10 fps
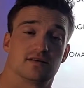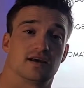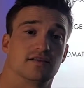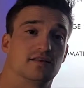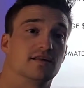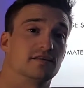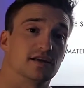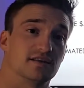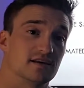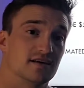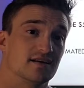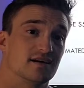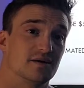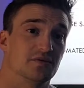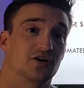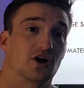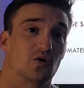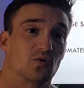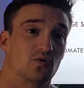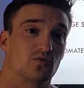that they think that the
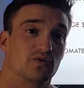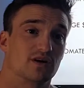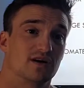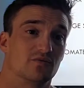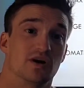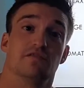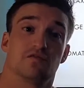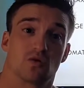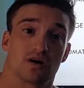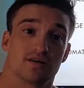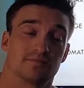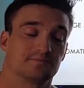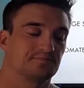car will rent for.